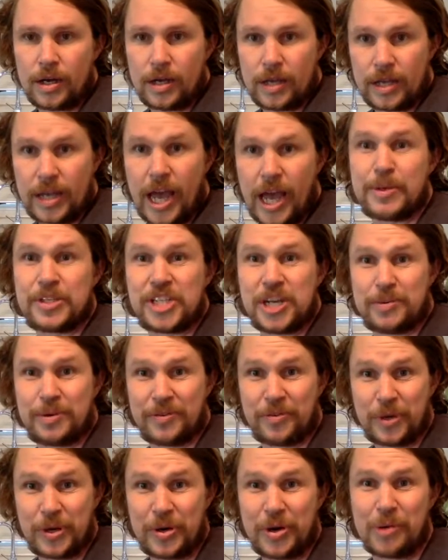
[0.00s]
can be cheaper
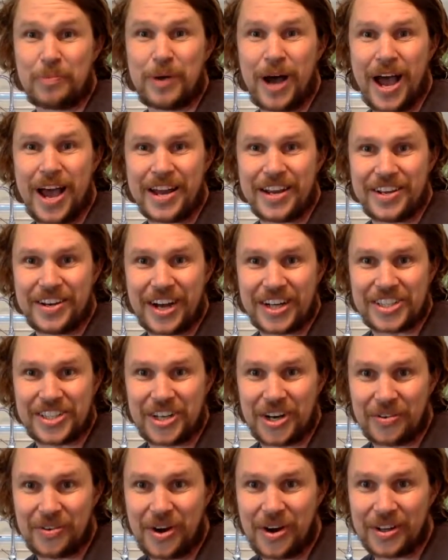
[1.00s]
if we all buy it. You're actually
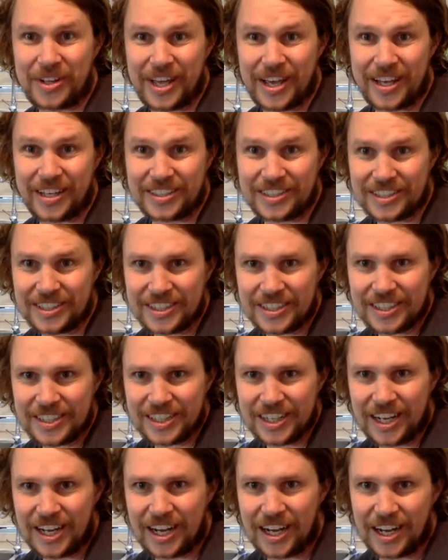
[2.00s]
not wrong there.
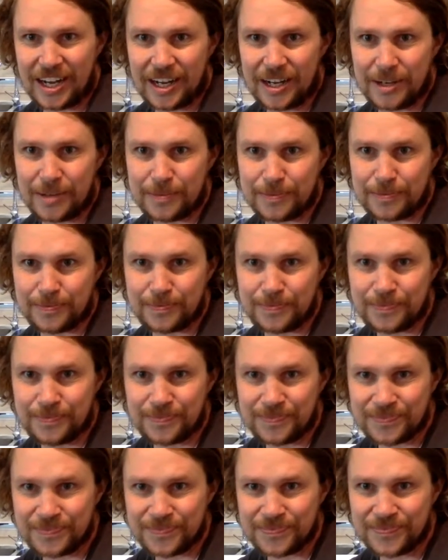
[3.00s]
I
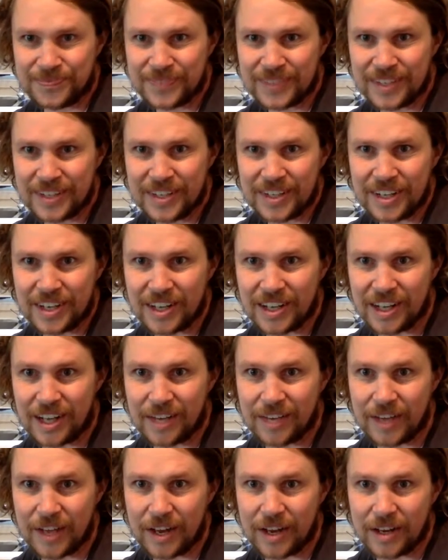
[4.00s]

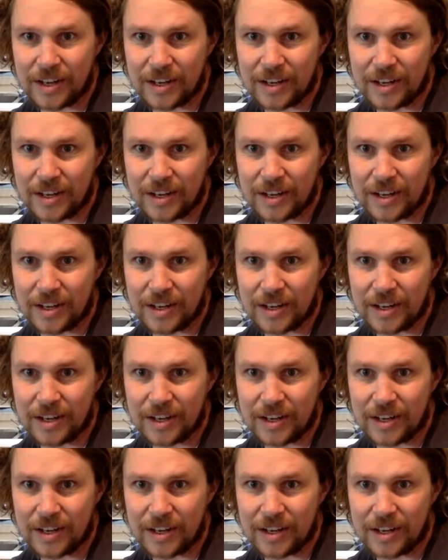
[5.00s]
love that.